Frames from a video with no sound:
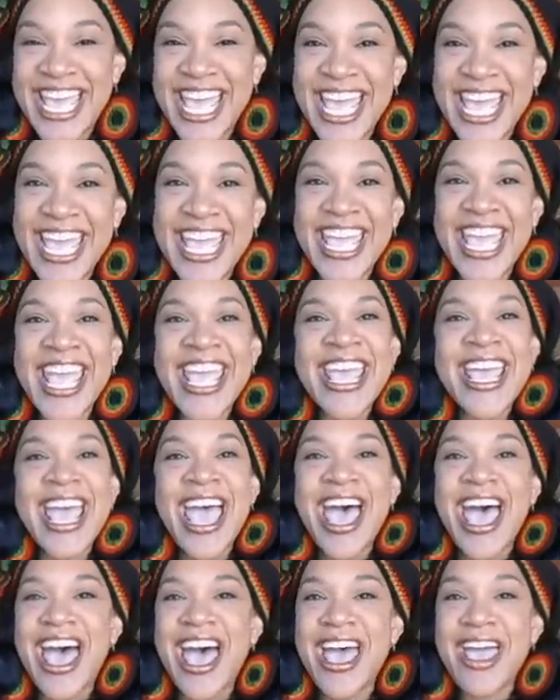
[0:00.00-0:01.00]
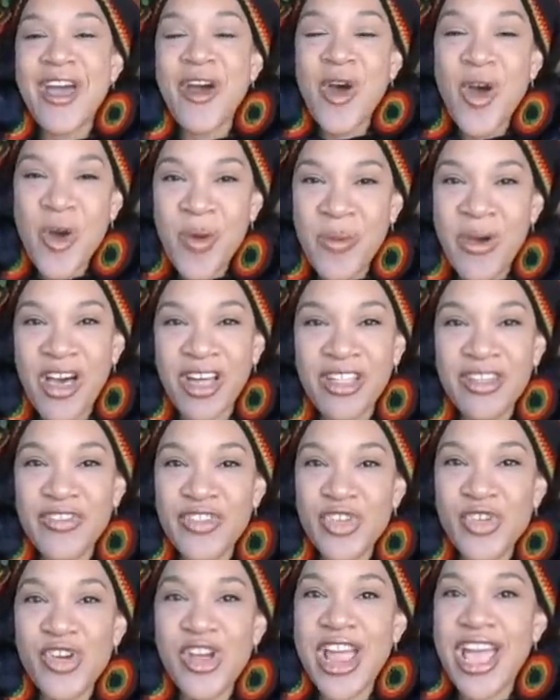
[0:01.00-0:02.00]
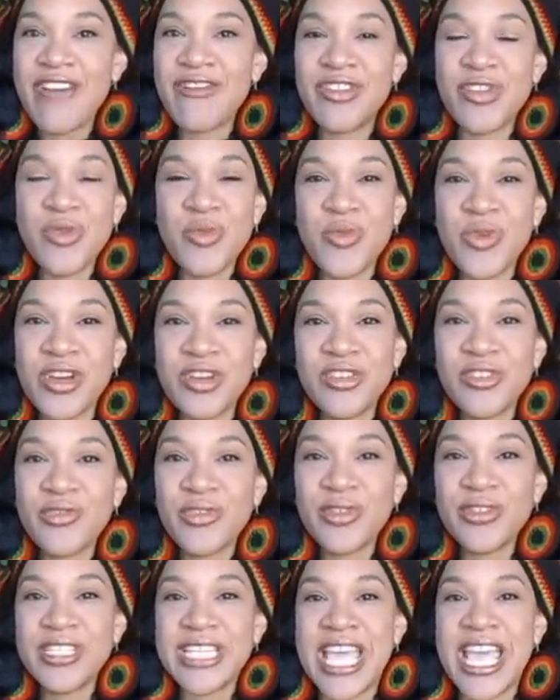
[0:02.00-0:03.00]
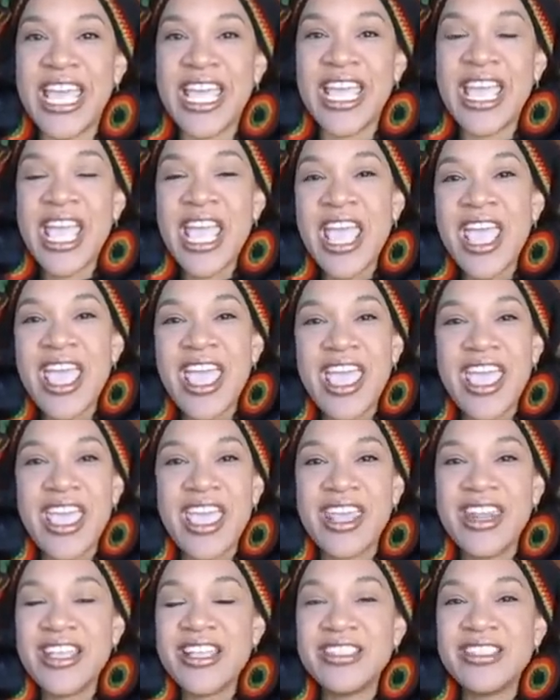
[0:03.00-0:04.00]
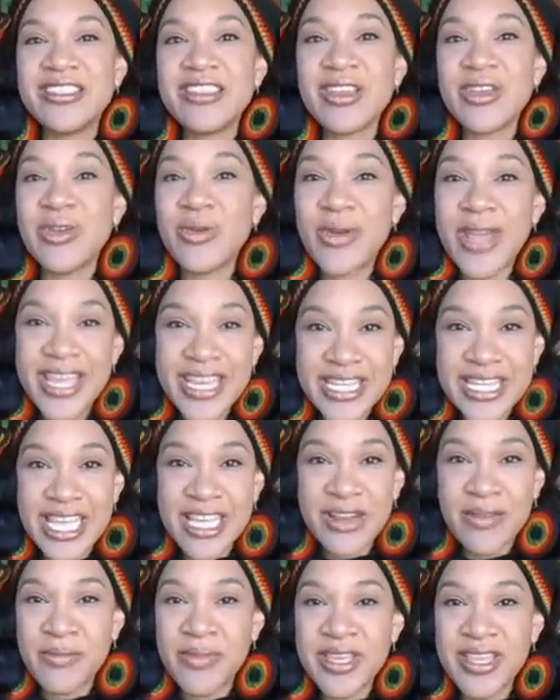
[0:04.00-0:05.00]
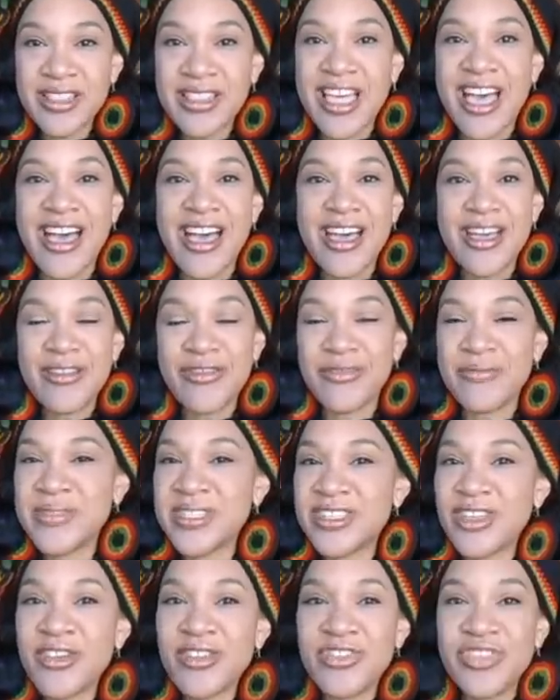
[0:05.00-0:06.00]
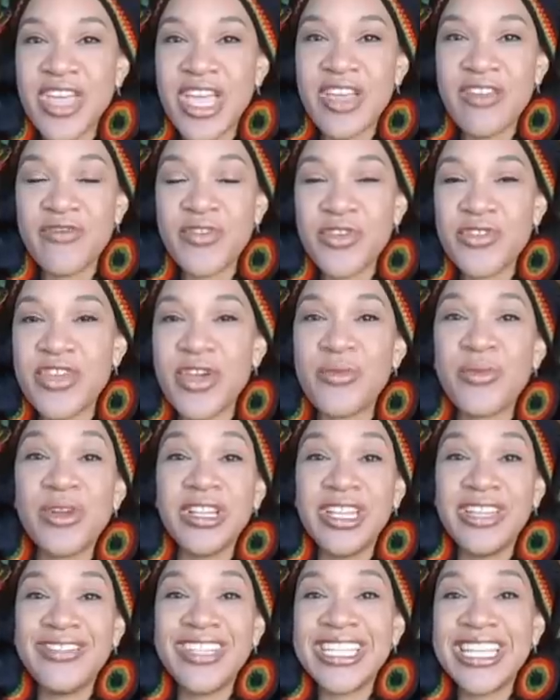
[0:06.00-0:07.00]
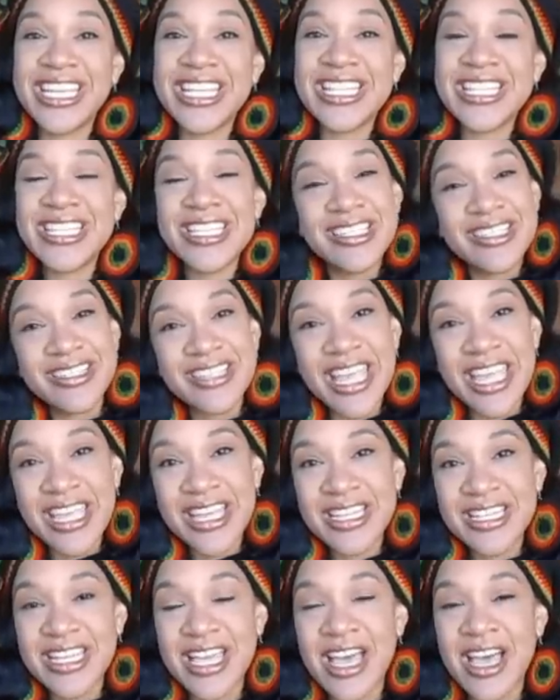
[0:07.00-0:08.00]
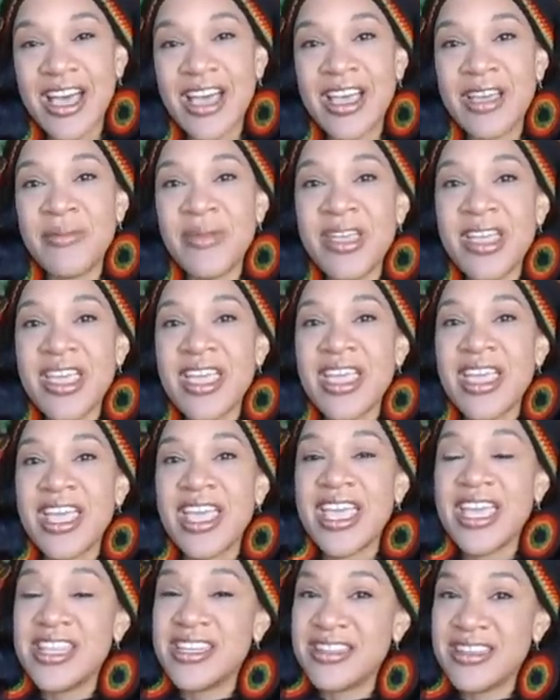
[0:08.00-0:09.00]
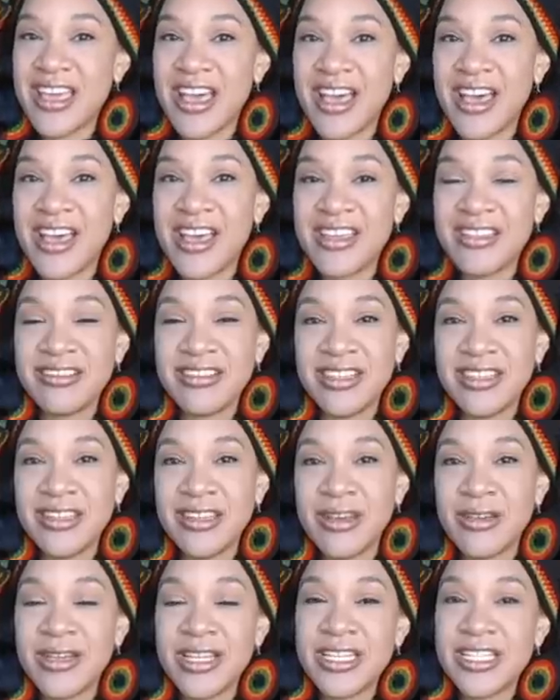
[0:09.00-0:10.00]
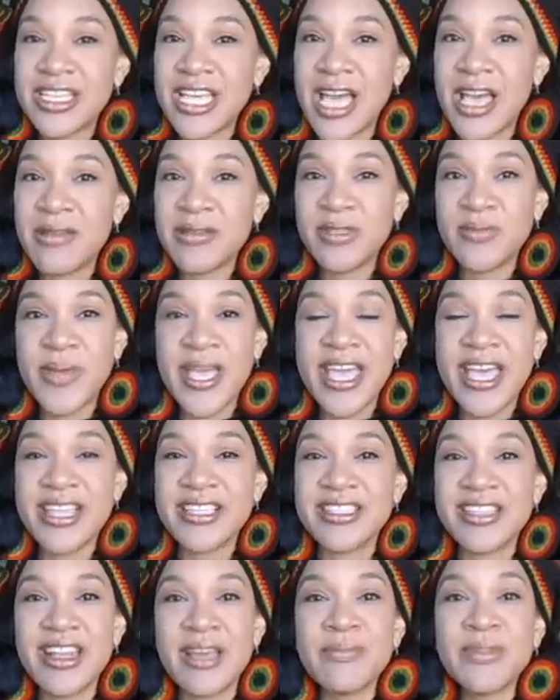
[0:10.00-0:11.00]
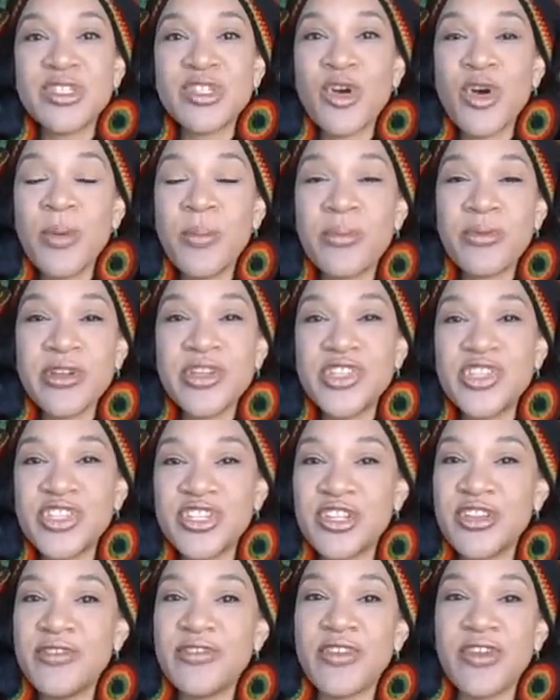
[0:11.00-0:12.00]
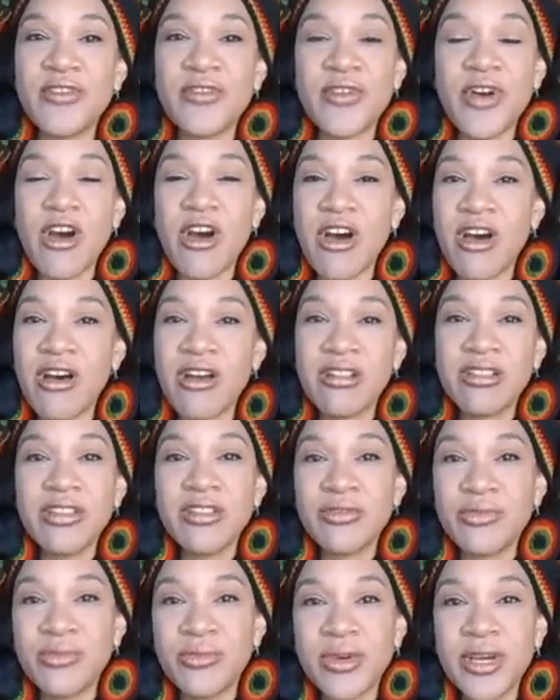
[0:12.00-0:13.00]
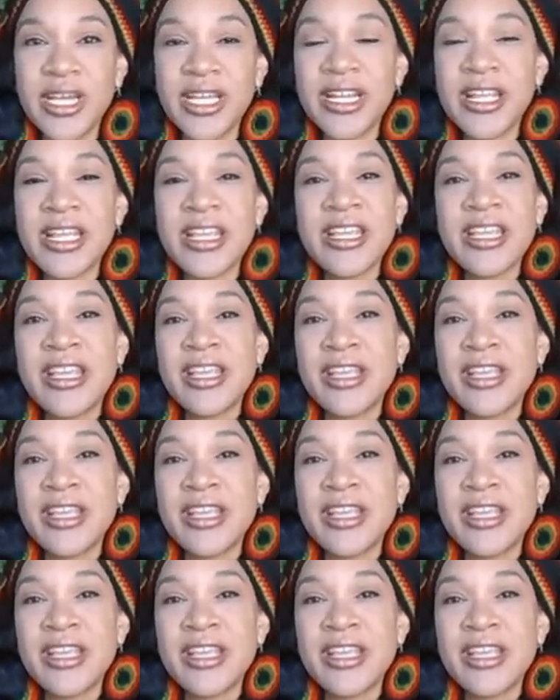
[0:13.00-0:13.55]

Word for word: Day. I hope all of you are having a wonderful day, and it's a great day to be alive. I'm so thankful that we're living in this day and time and not, you know, in times past, and I'm so appreciative of all of what,